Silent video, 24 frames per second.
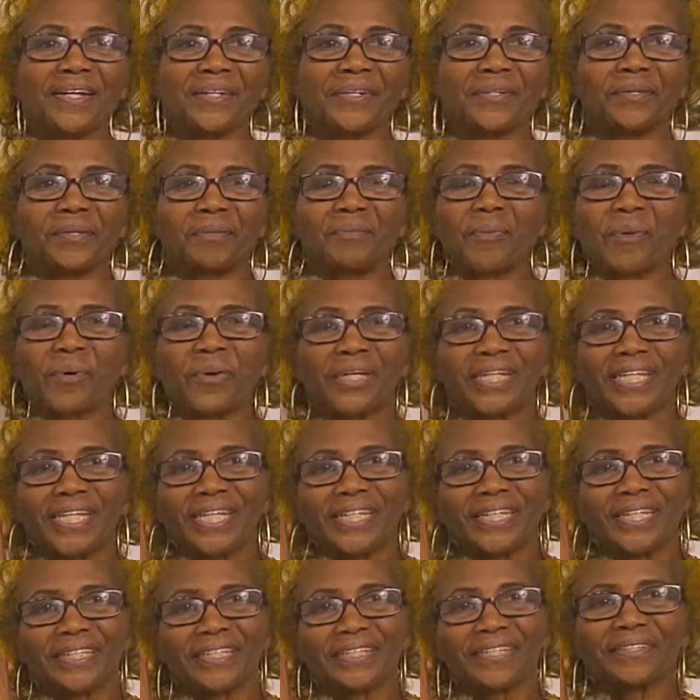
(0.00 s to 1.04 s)
Good
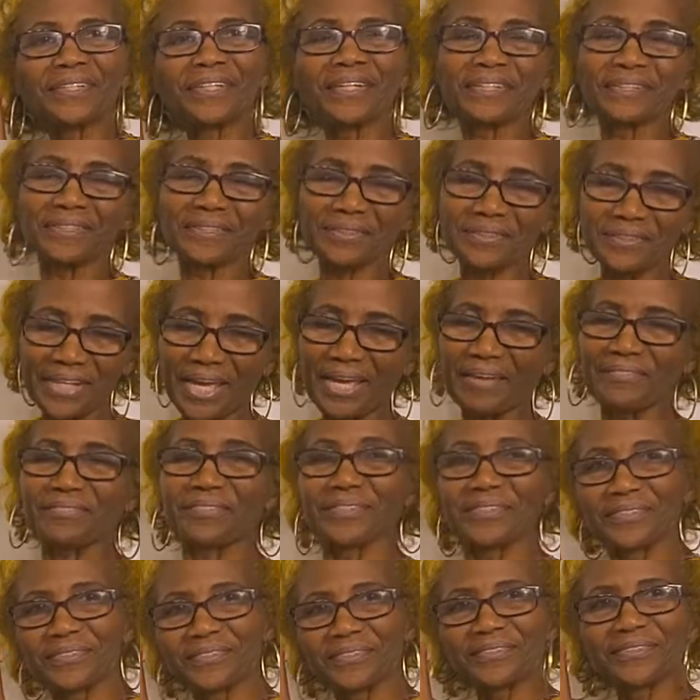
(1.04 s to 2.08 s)
morning, good
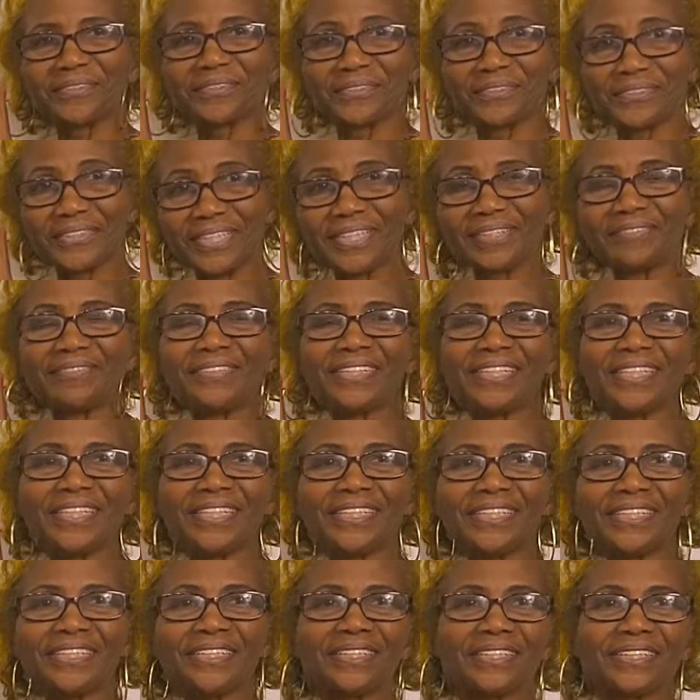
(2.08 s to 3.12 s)
afternoon, good
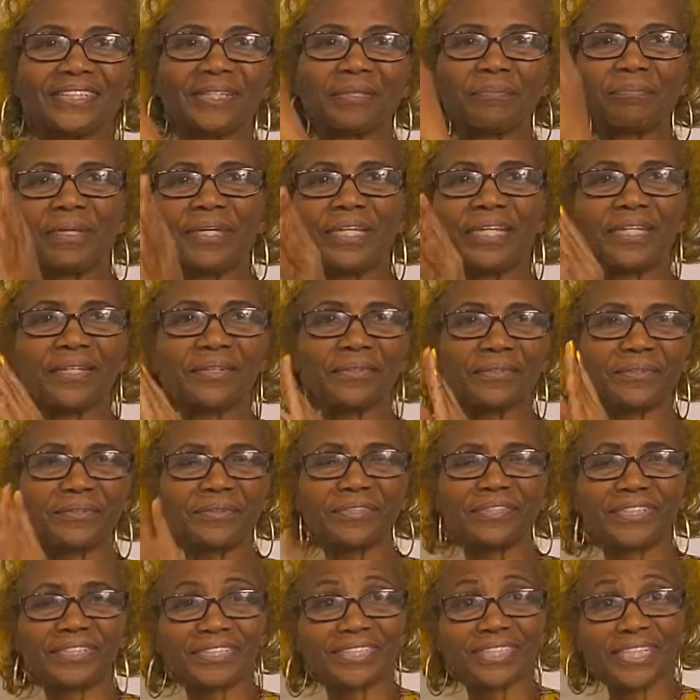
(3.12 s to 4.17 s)
evening, depending on
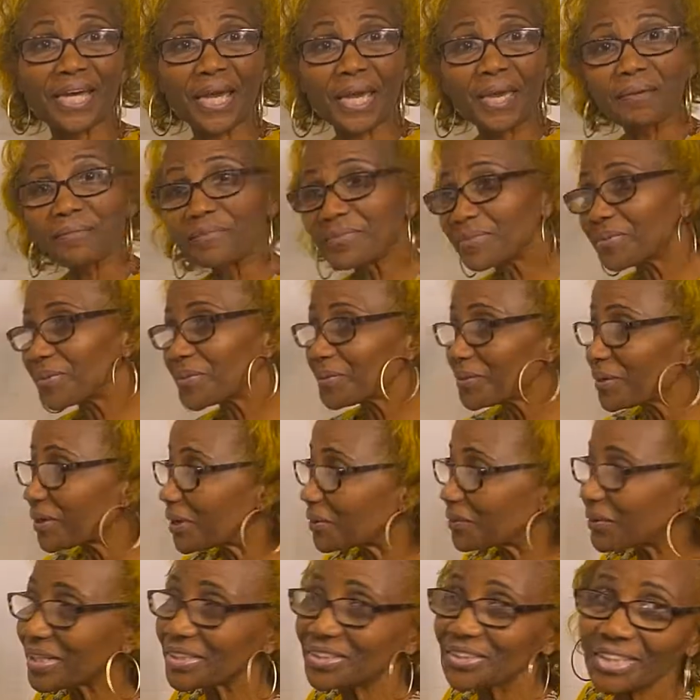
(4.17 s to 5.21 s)
the time you are
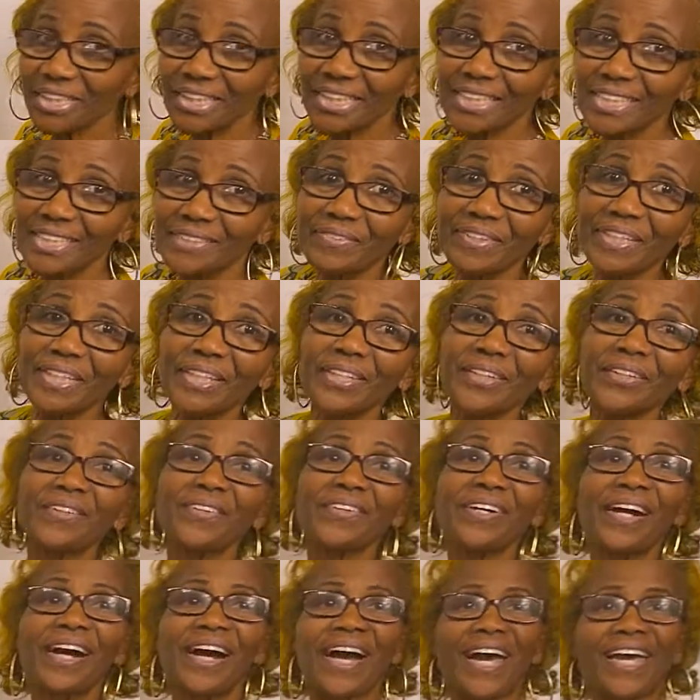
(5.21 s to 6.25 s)
watching this video.
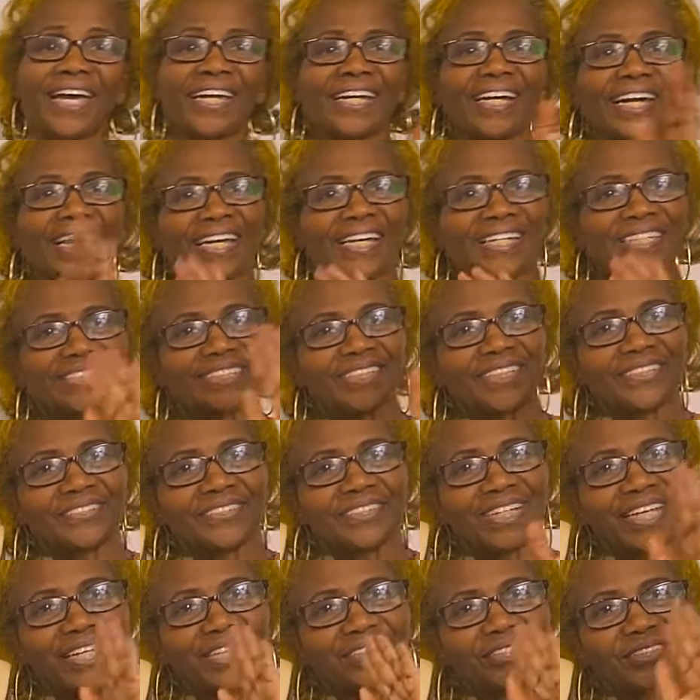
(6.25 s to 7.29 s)
Hi guys, how you
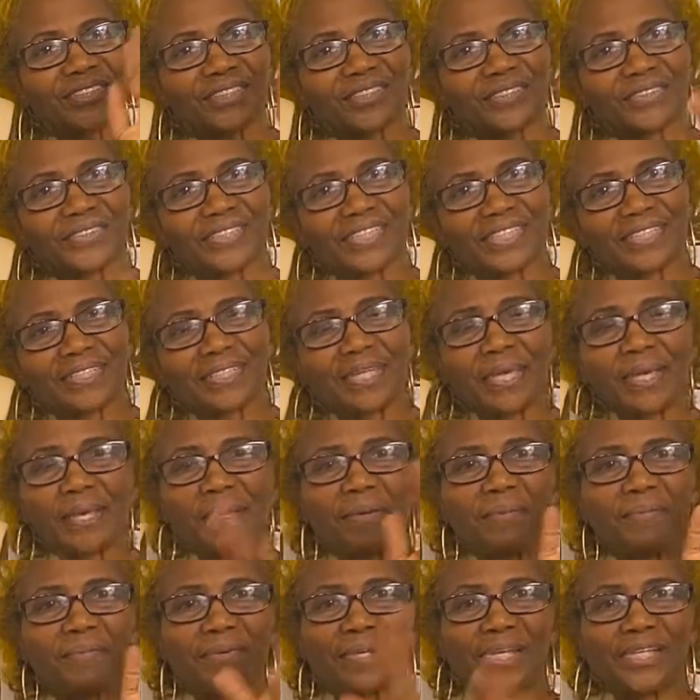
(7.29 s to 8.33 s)
guys doing?
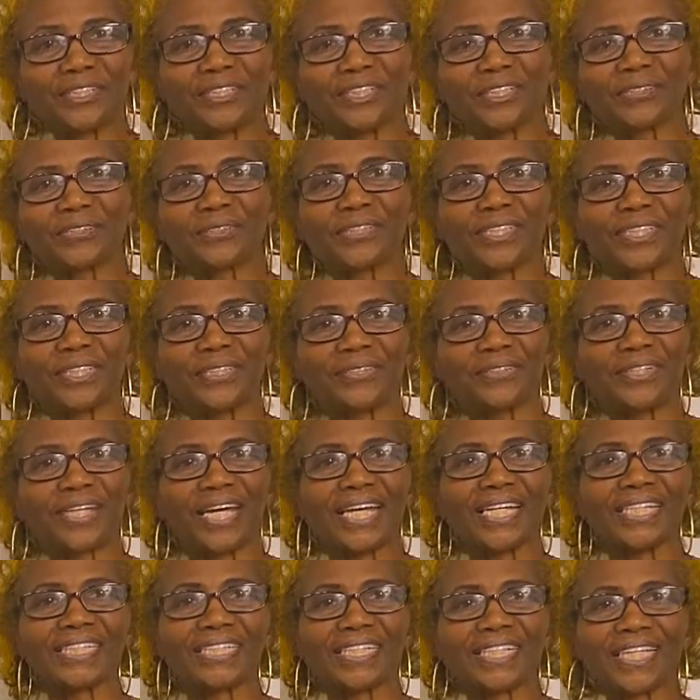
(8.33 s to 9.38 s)
Pleasure to see you
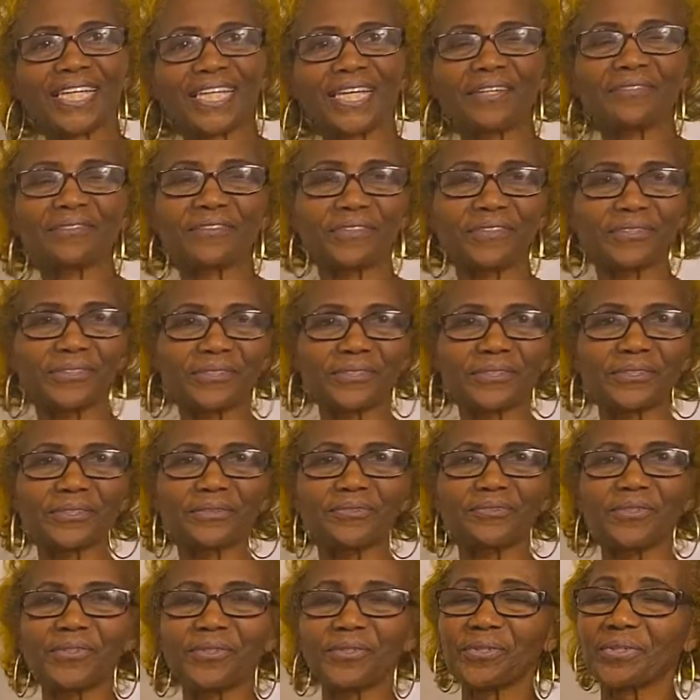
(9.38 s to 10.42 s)
guys again. For those of
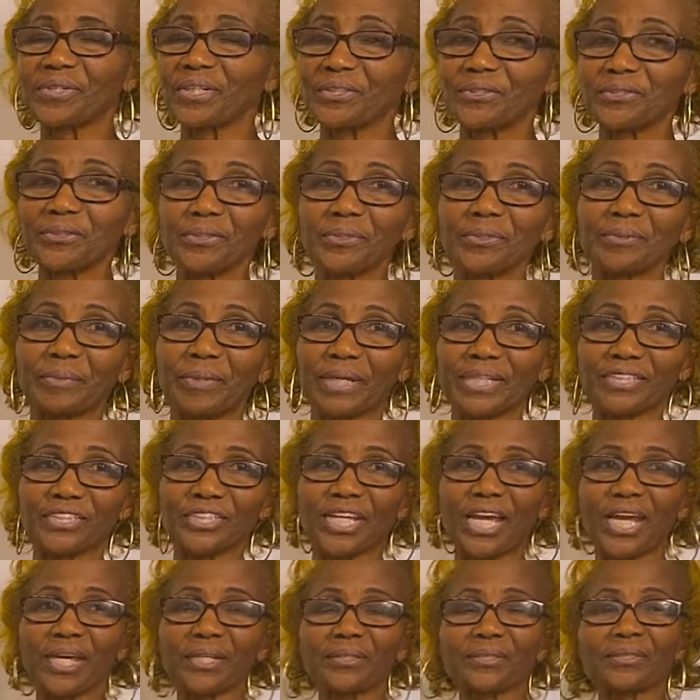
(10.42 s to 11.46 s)
you who are new to my
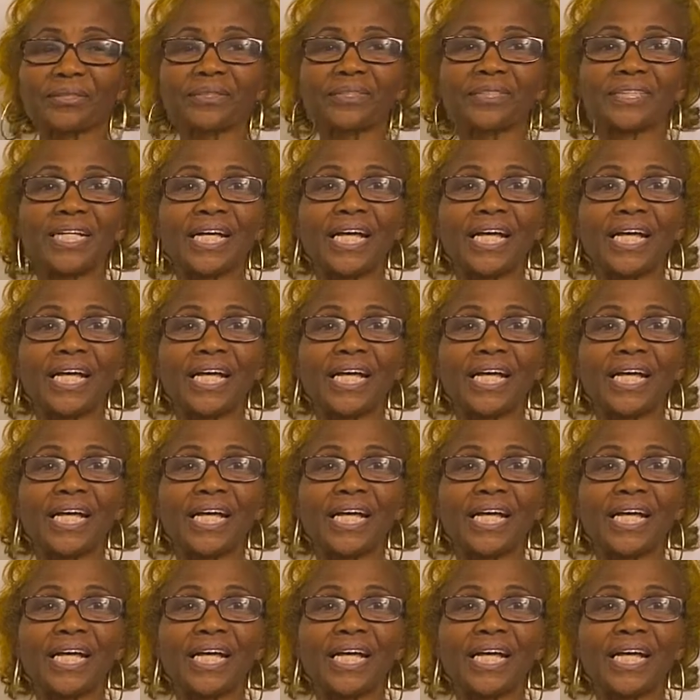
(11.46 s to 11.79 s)
channel,